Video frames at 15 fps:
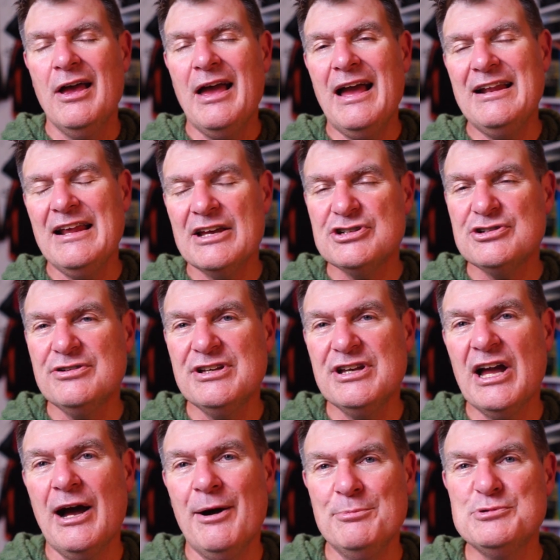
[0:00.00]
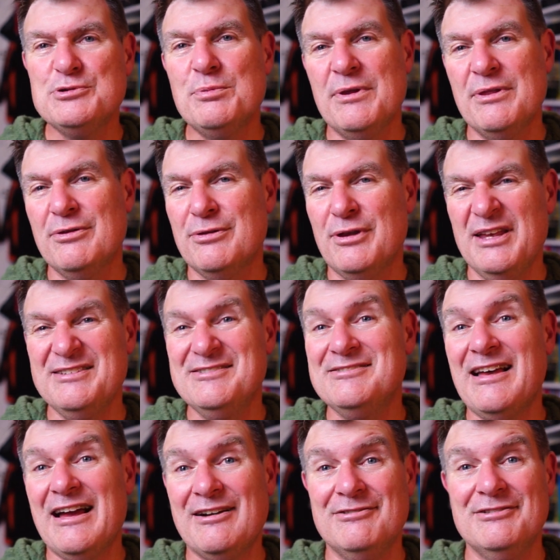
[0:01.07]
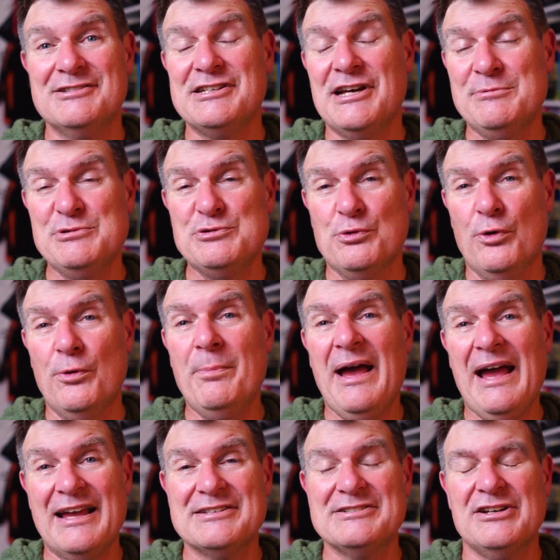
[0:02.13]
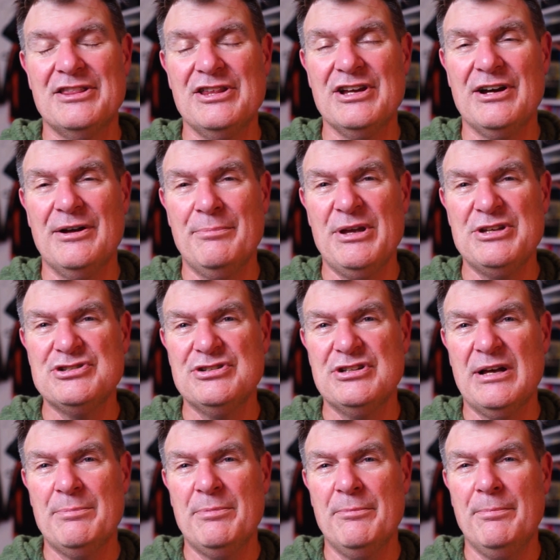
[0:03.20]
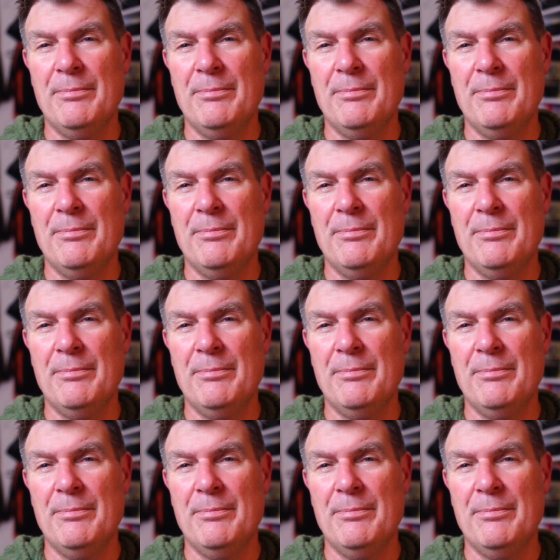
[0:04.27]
and actually comes with exactly the same drawbacks I think I mentioned up